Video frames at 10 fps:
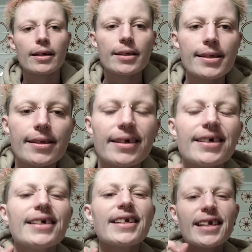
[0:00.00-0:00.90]
it's
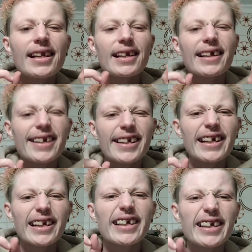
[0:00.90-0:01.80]

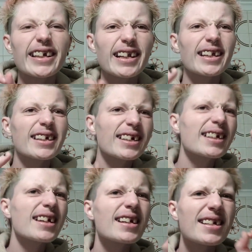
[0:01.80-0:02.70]
really
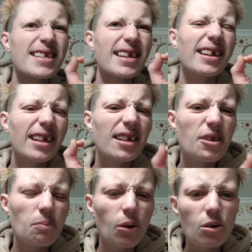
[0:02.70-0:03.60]
it's a really
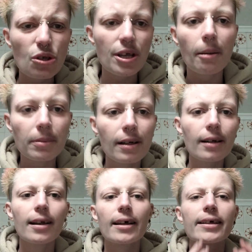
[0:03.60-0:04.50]
small,
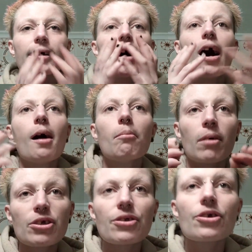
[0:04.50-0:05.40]
subtle, like
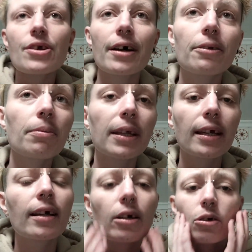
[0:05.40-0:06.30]
mustache kind of
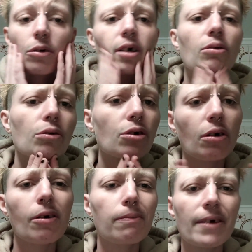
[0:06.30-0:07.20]
thing. You can do your
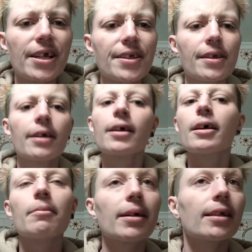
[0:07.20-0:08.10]
whole face,
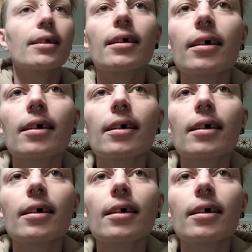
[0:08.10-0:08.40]
but